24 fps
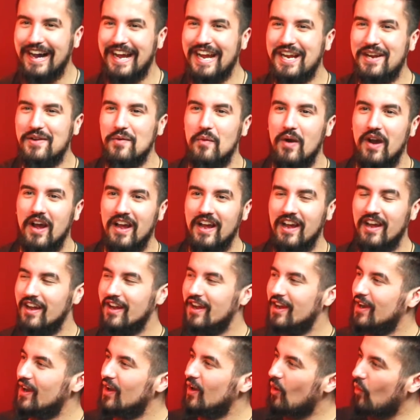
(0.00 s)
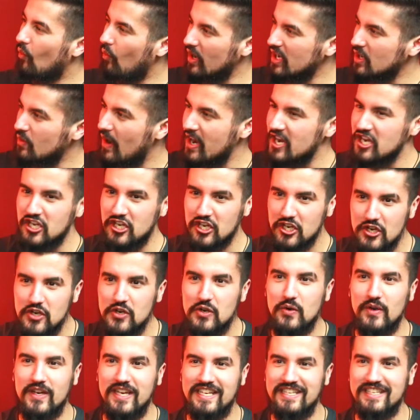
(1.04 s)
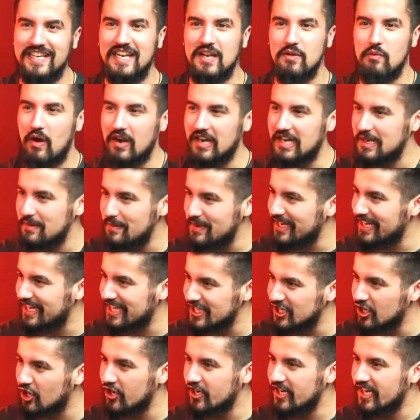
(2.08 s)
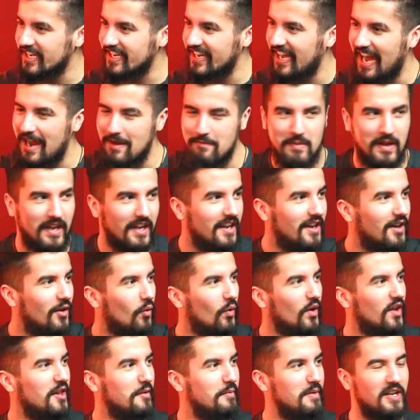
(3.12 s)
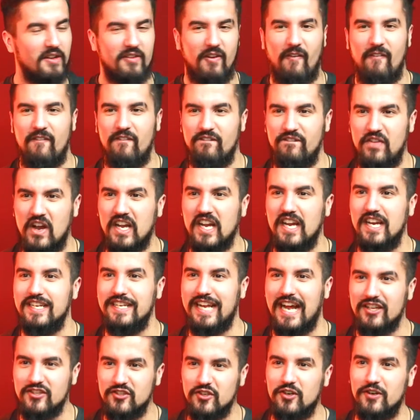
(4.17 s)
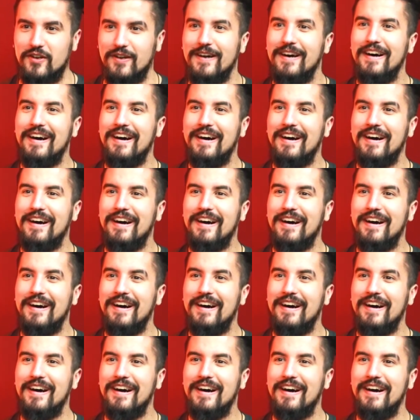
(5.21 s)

like what? What do I do? He said he wanted me to clear an encampment. We're in the middle of a fucking desert.